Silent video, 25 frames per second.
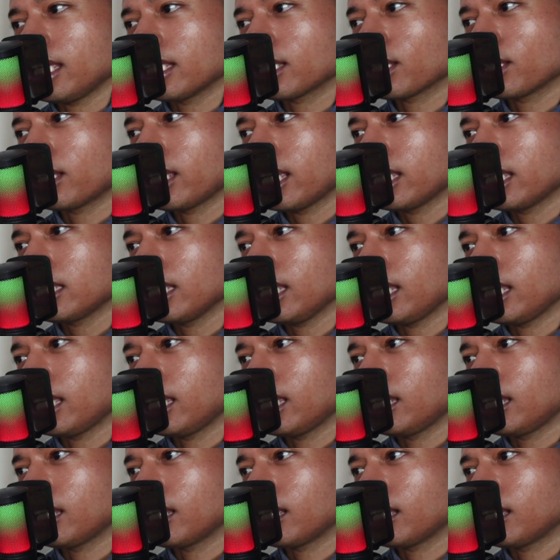so that is the
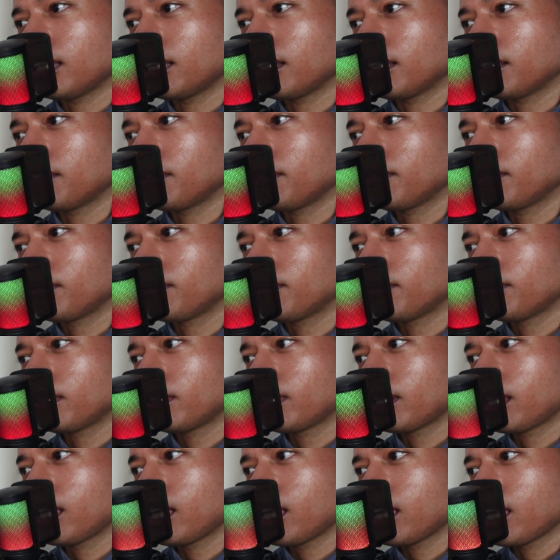end the
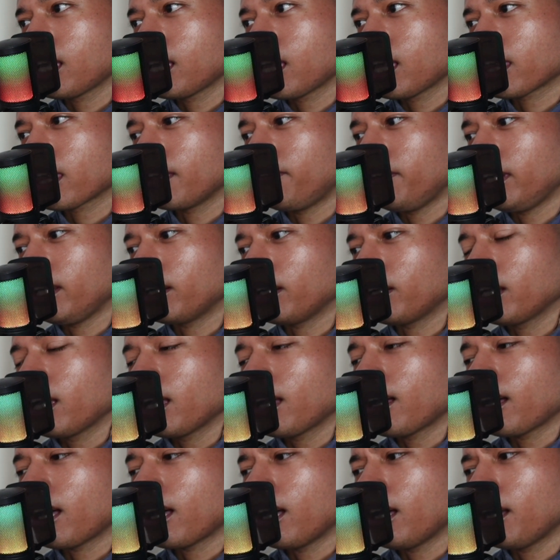video.
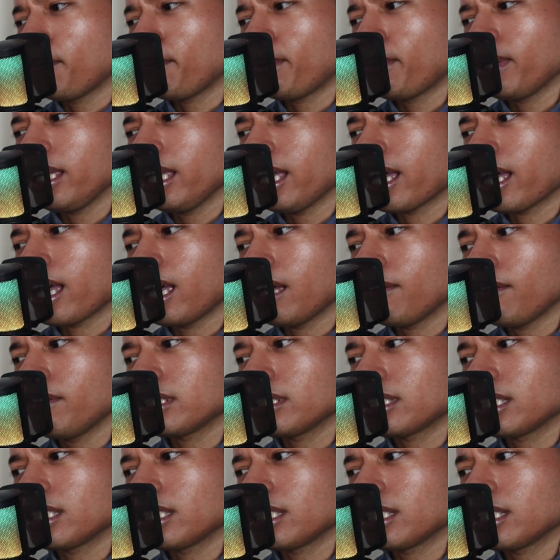But yeah, I haven't
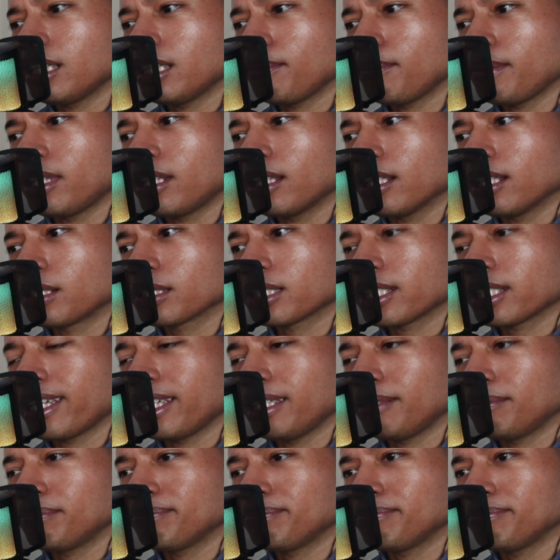seen them in a long
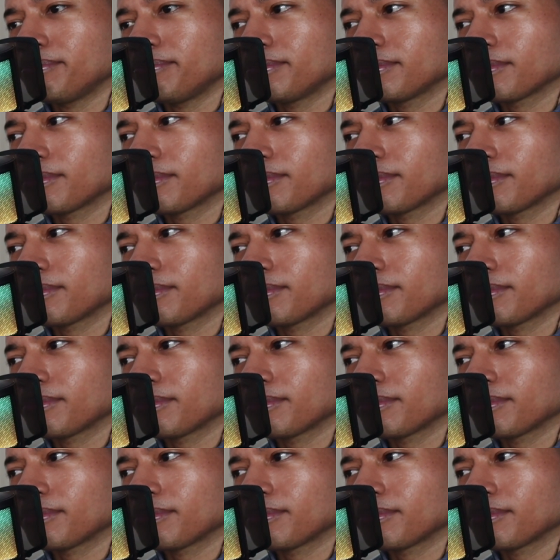time.